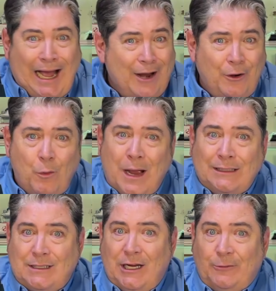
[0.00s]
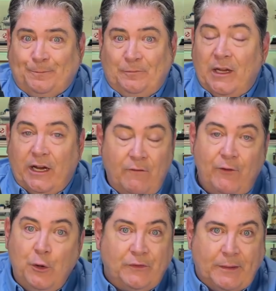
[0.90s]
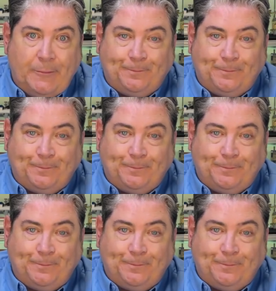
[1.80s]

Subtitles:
don't know why it's there. Confused me.